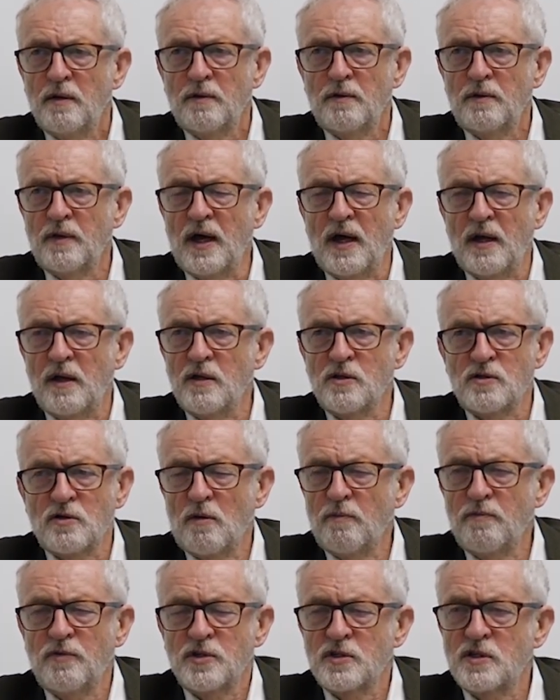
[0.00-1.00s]
that is
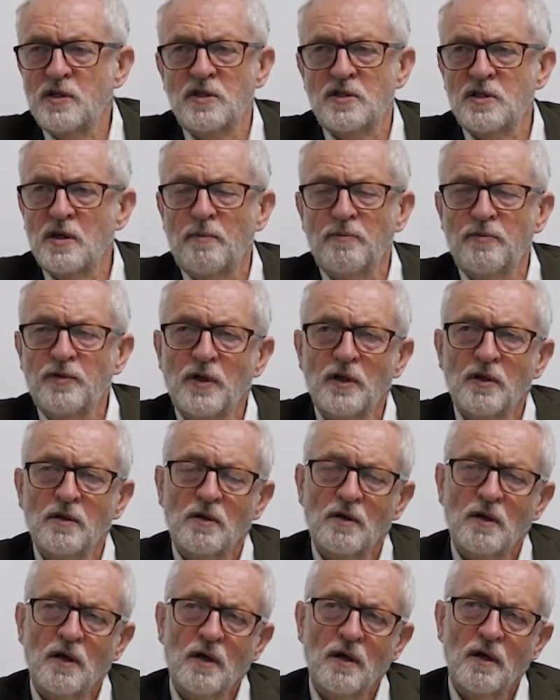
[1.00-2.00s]
obviously something
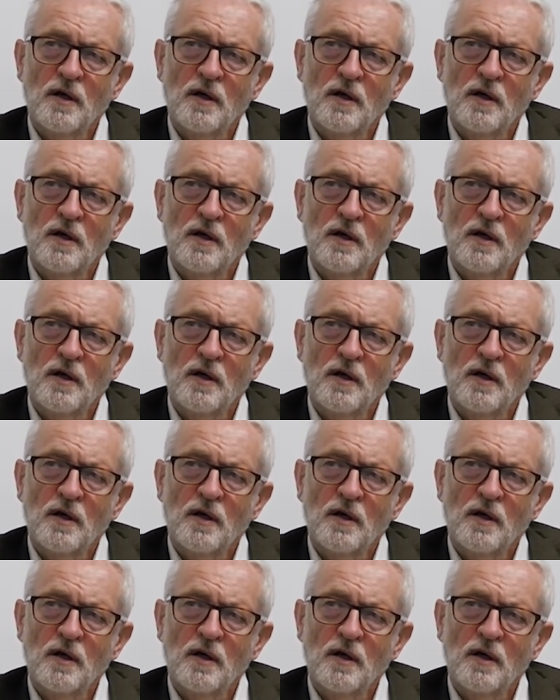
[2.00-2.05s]
that